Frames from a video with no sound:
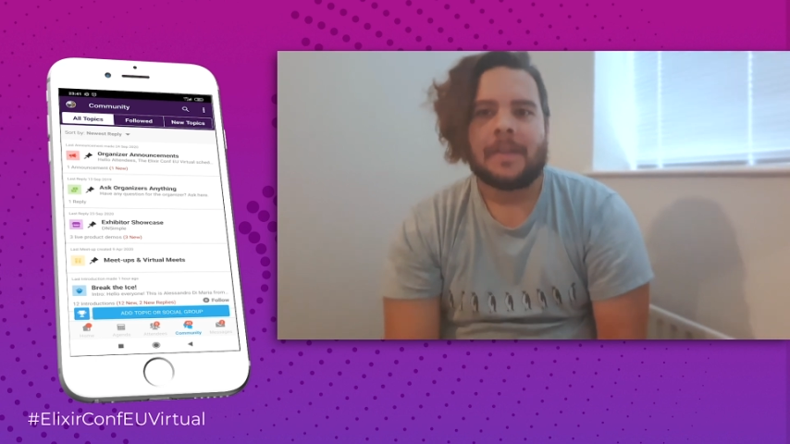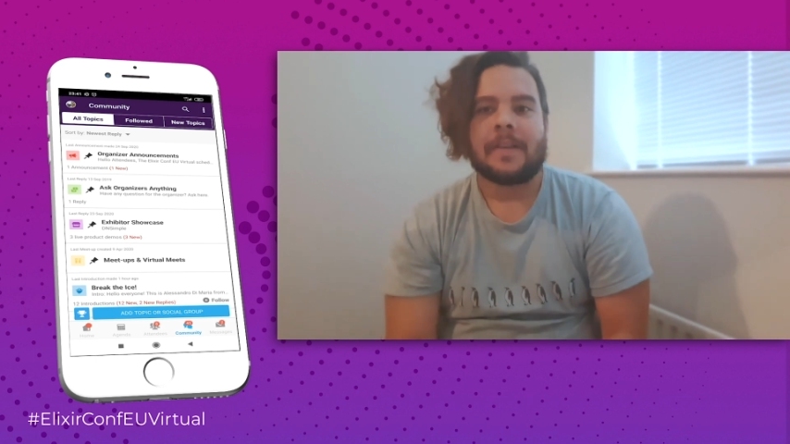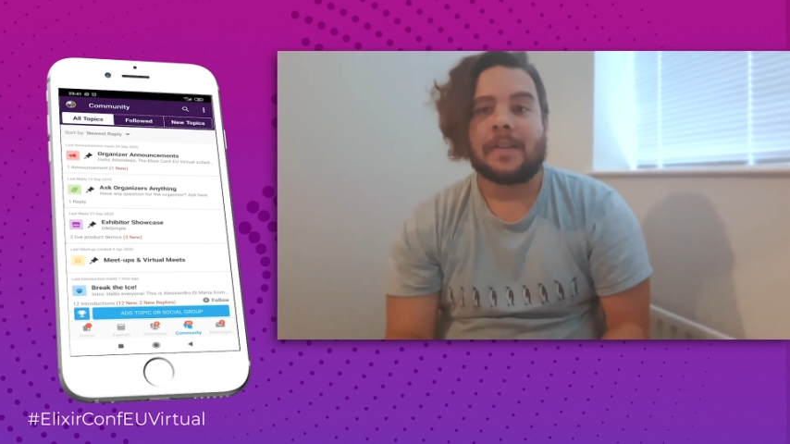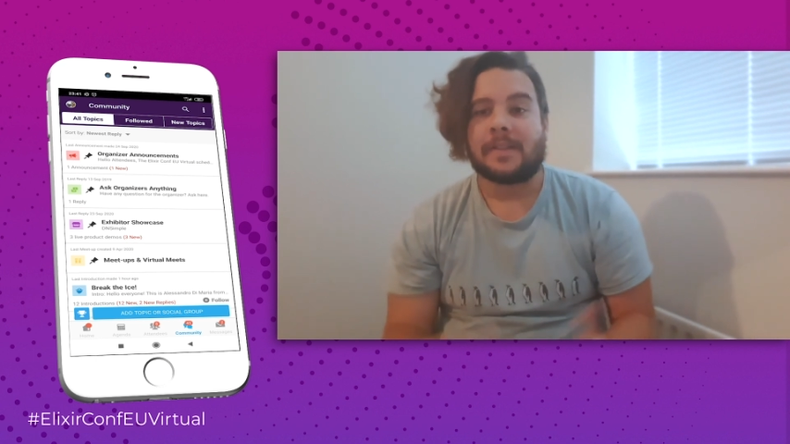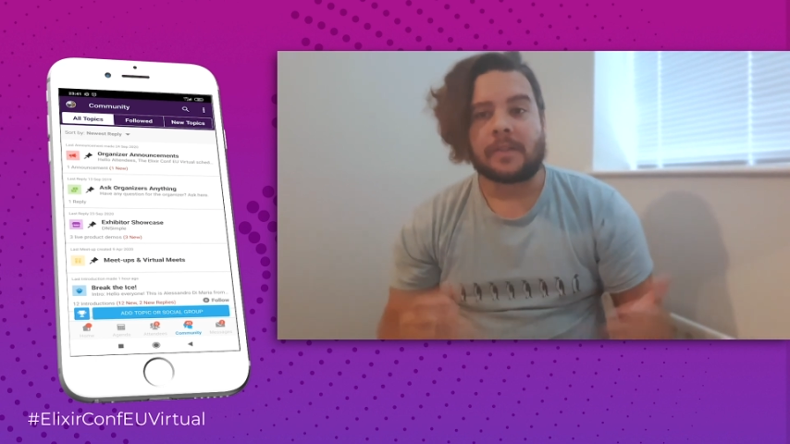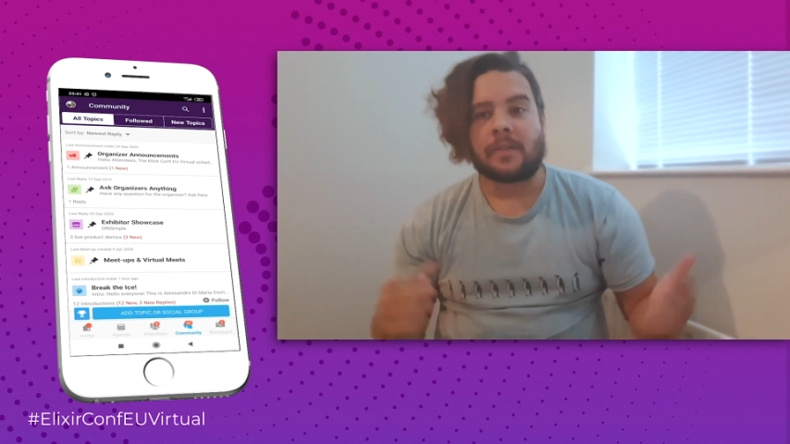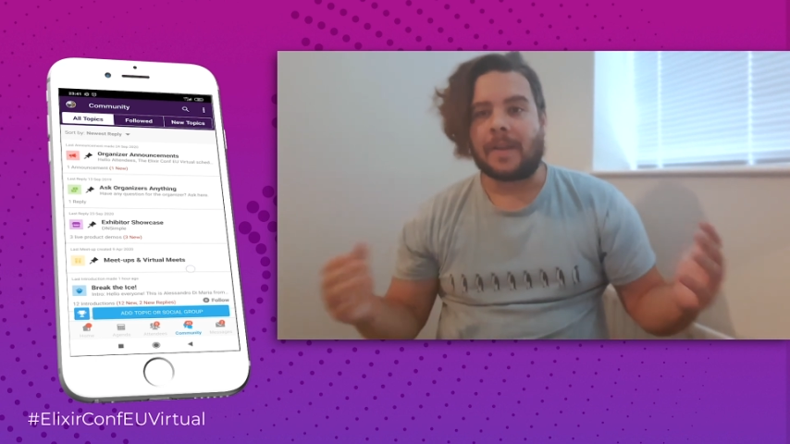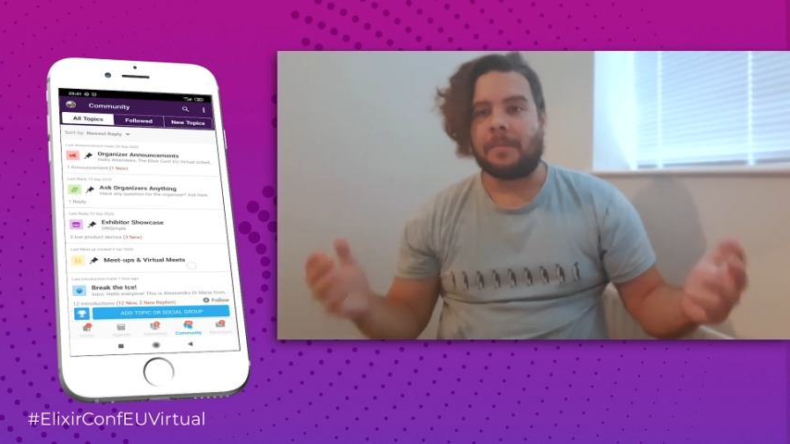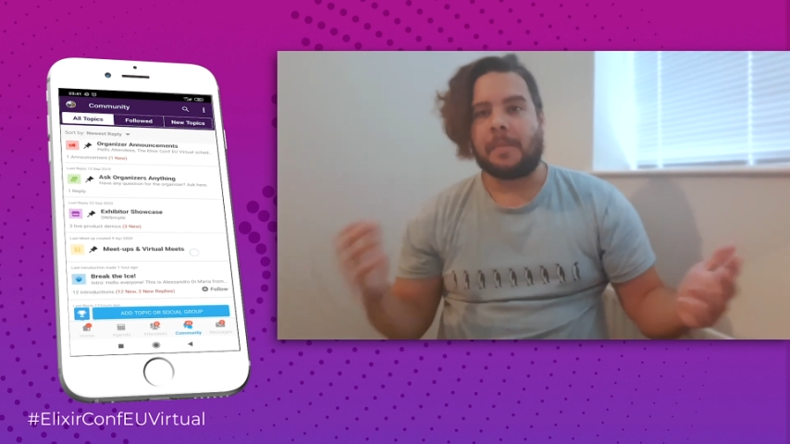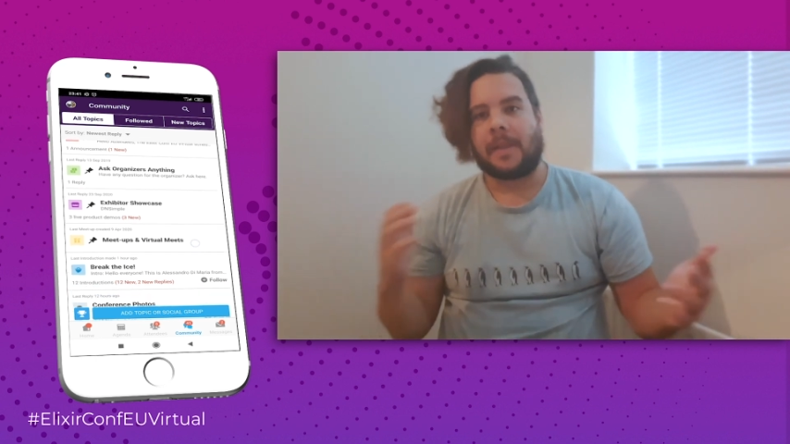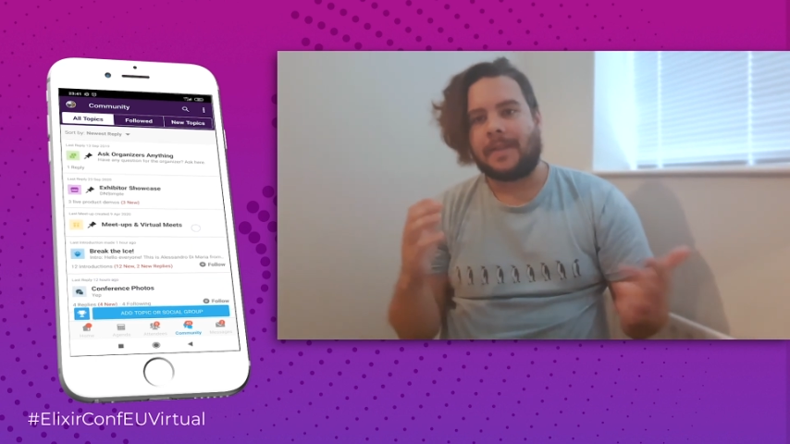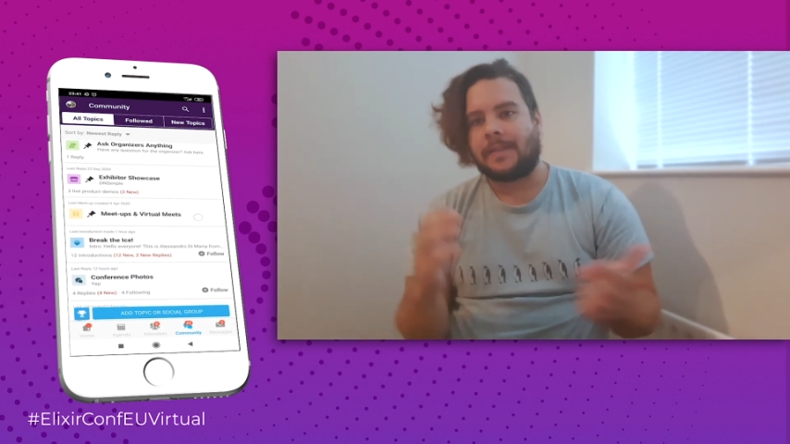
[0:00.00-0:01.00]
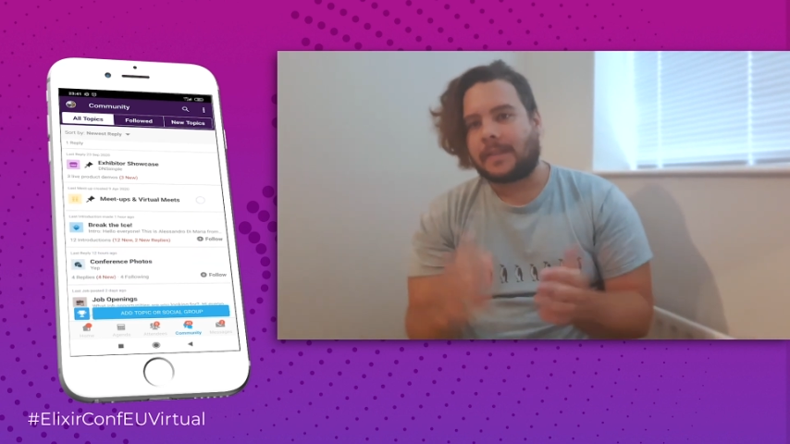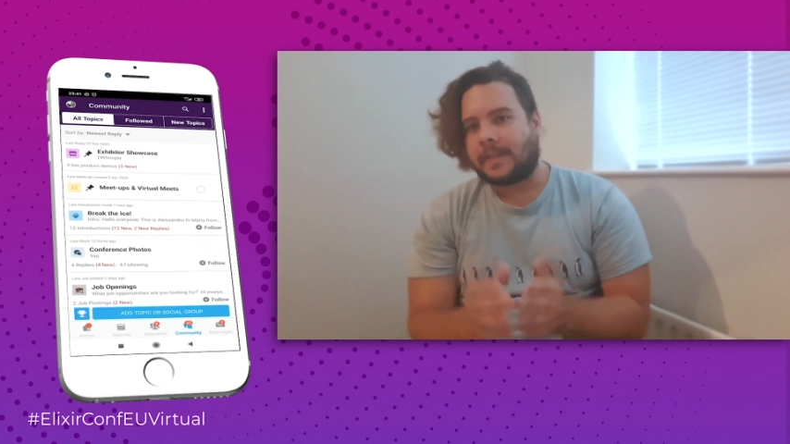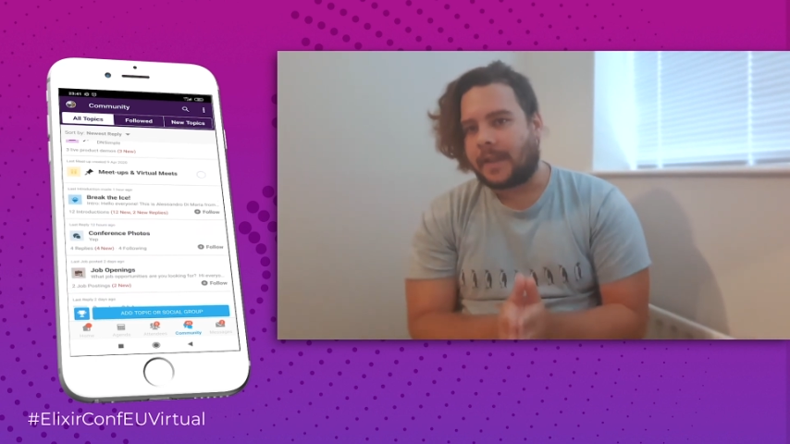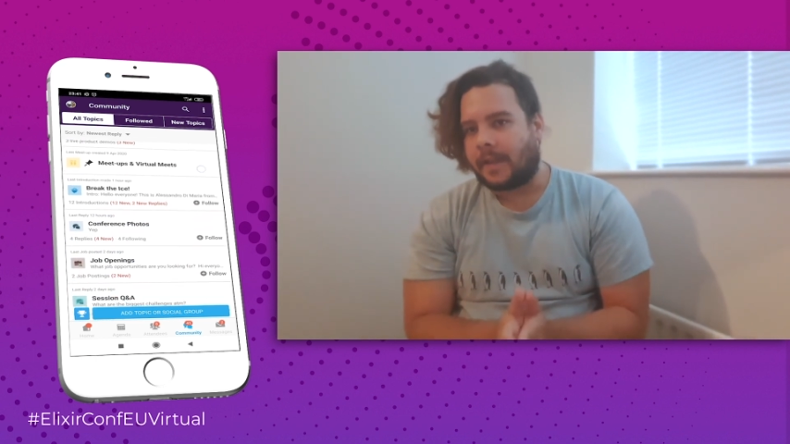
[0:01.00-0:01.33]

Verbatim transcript: it's a great place to share